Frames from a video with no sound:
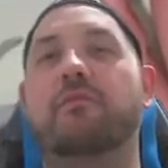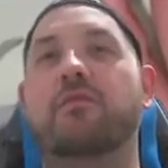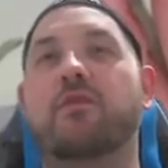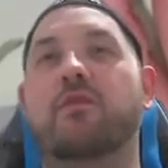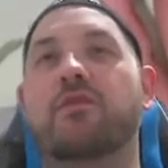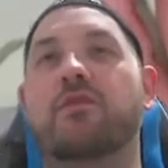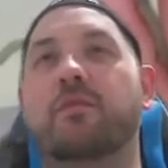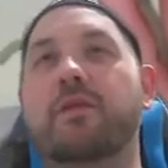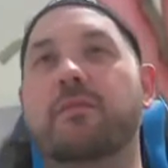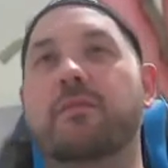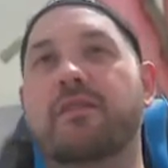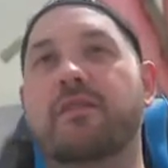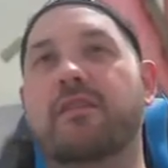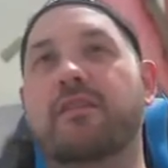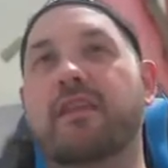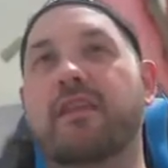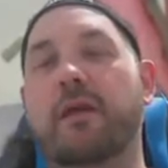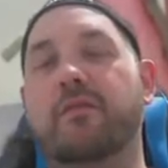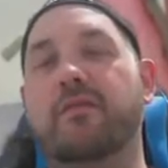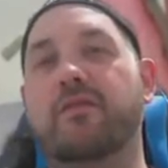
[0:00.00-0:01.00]
So it's pretty much the
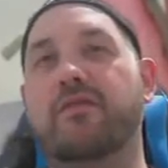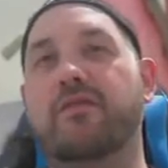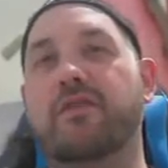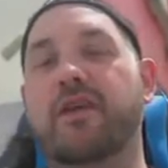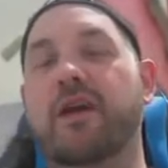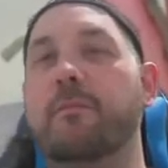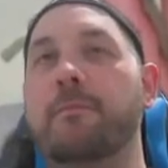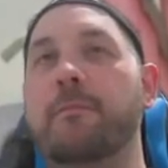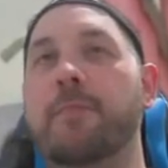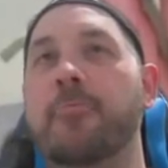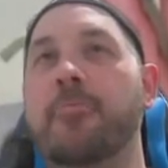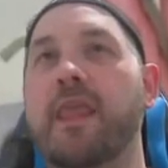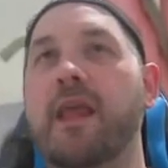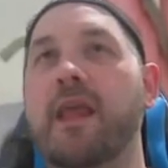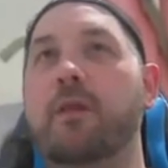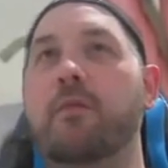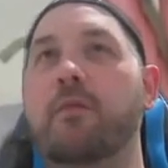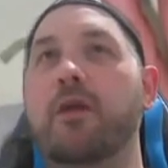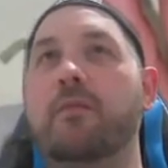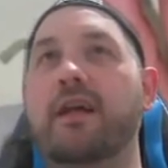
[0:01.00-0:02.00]
same as Fear
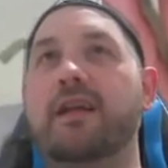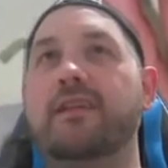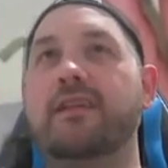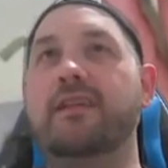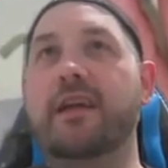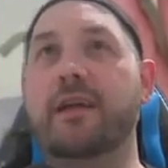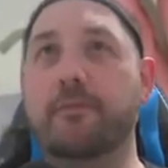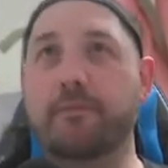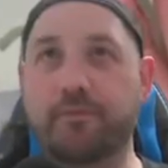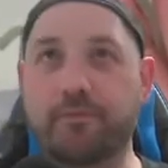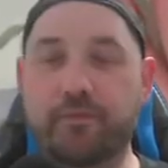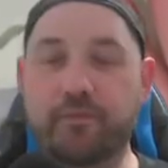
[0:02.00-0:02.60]
in a mono black deck,